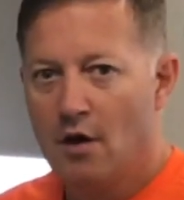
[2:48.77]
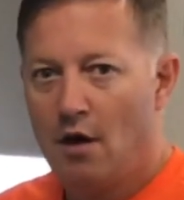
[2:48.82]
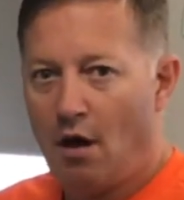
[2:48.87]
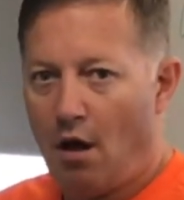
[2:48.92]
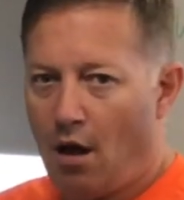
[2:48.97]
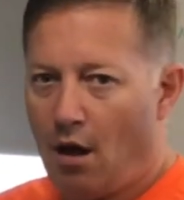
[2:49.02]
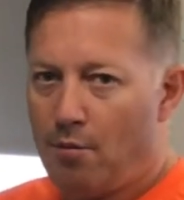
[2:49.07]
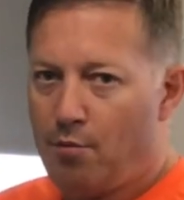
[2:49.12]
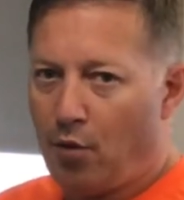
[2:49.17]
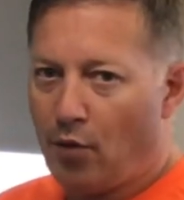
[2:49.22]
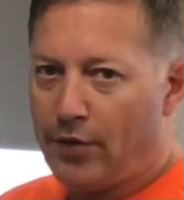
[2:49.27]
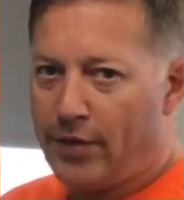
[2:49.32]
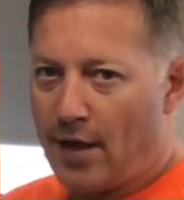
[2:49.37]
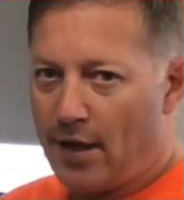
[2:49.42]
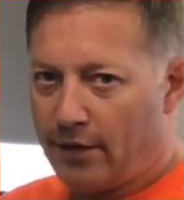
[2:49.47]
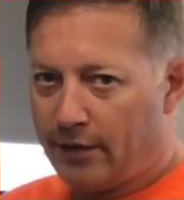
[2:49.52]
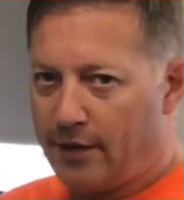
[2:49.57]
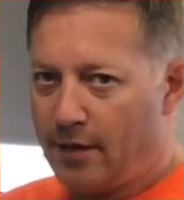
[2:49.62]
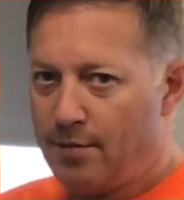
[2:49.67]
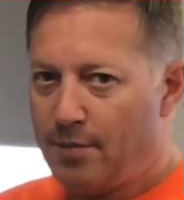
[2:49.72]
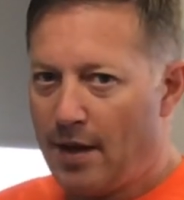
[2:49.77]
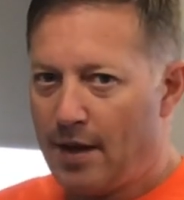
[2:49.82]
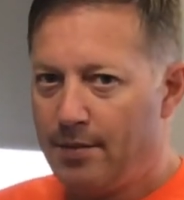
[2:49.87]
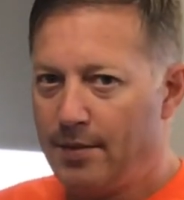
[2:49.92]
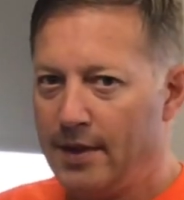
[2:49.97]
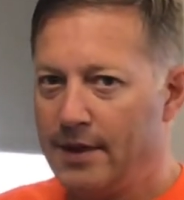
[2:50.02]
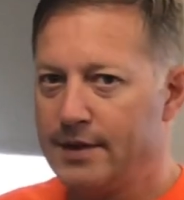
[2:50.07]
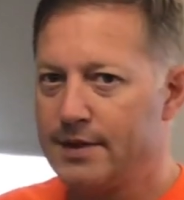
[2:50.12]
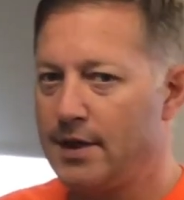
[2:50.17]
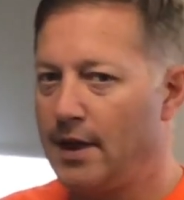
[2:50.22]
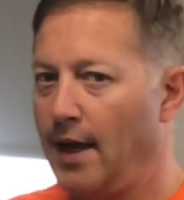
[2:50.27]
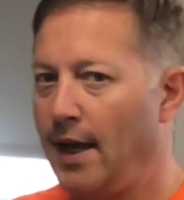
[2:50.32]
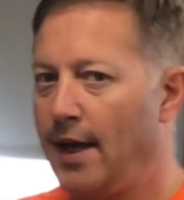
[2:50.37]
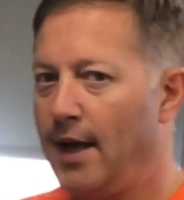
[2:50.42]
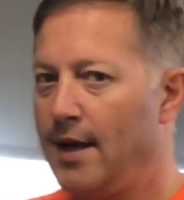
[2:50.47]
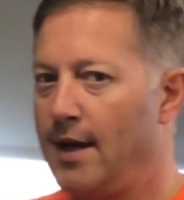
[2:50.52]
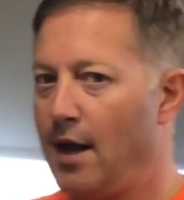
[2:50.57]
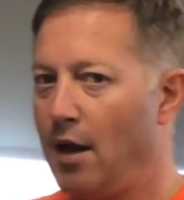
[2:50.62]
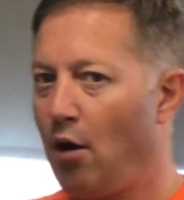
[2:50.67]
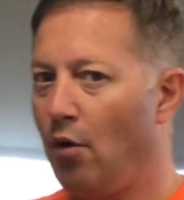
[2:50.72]
both healthy babies
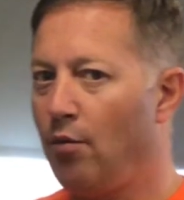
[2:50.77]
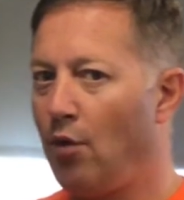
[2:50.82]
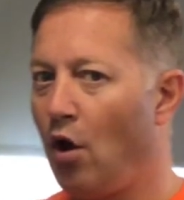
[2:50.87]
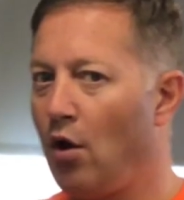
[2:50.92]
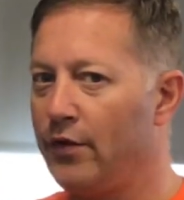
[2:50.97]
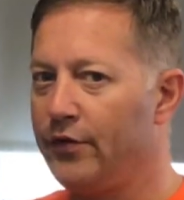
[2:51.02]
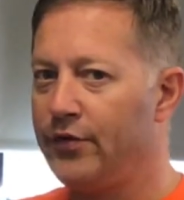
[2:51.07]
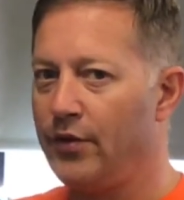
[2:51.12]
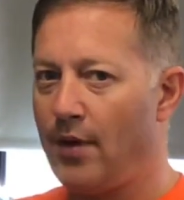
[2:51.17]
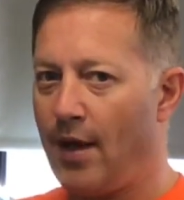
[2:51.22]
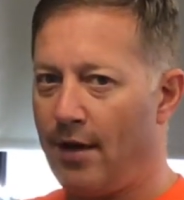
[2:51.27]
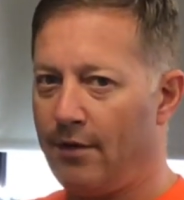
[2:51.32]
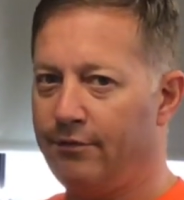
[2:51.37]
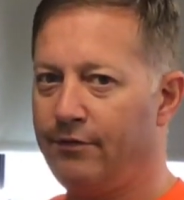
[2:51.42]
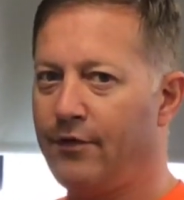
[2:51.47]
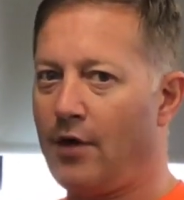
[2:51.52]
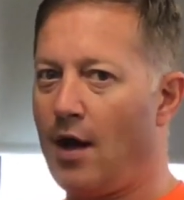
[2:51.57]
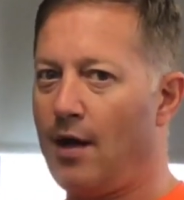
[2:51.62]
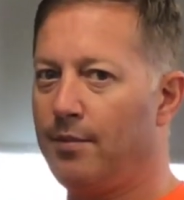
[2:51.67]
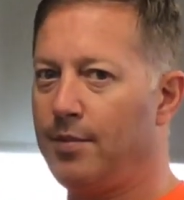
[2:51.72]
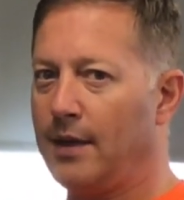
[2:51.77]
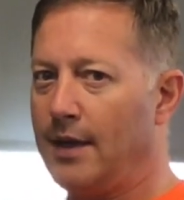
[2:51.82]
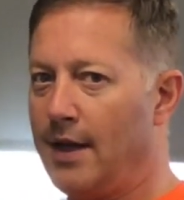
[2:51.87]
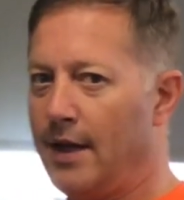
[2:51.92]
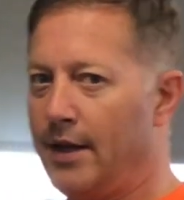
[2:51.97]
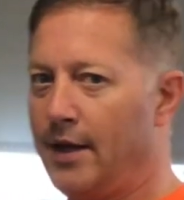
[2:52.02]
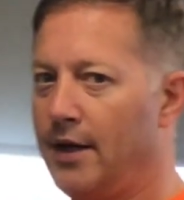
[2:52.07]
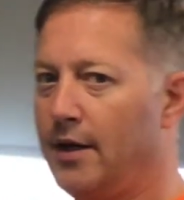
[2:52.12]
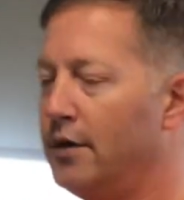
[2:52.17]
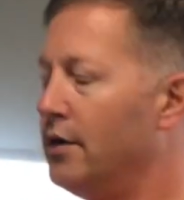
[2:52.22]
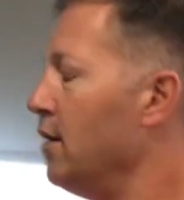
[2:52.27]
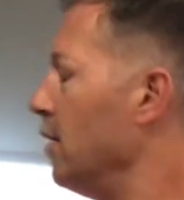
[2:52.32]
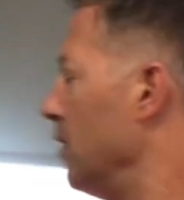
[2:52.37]
and also have complicated